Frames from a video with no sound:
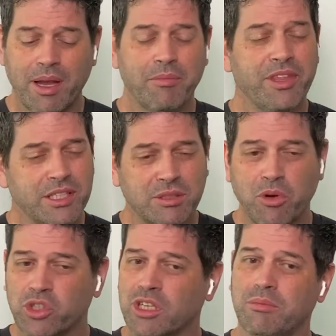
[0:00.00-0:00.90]
this is
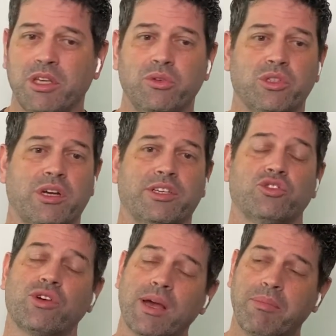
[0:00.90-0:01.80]
mostly gonna be used on a
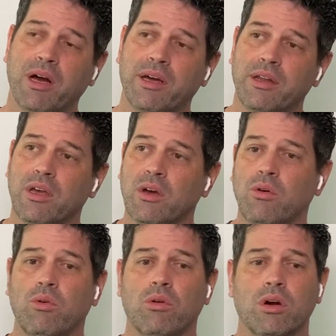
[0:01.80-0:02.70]
tripod
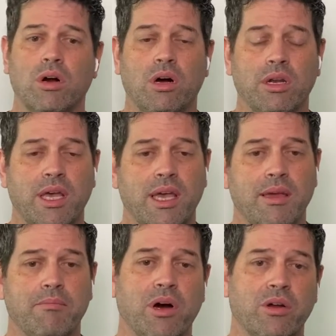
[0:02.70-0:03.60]
or on
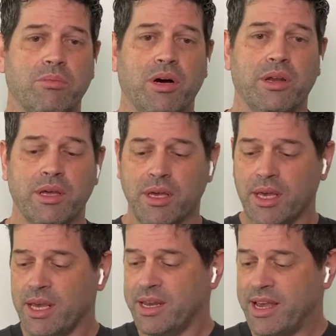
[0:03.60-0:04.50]
a monopod.
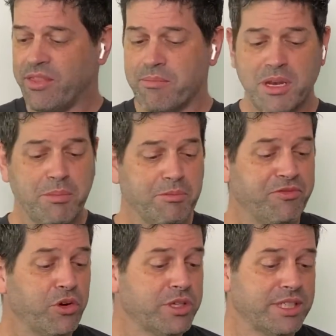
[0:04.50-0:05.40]
Now the
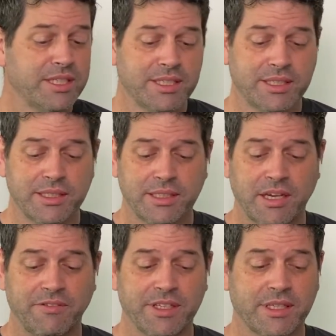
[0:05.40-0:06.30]
minimum focusing distance
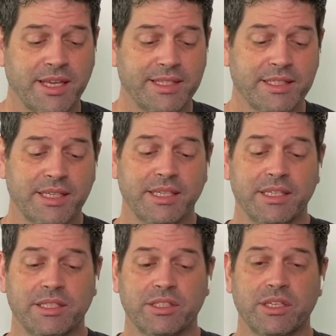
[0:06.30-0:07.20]
of this lens
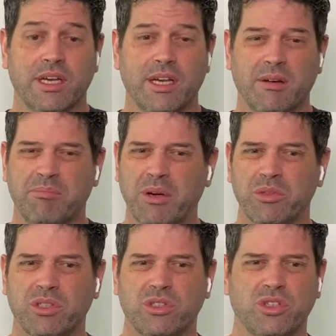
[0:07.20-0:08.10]
is
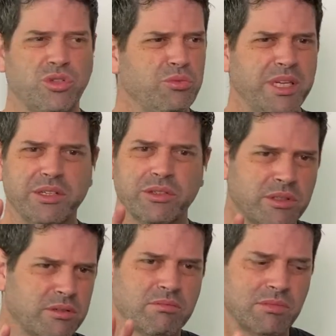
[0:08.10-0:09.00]
about 2 meters.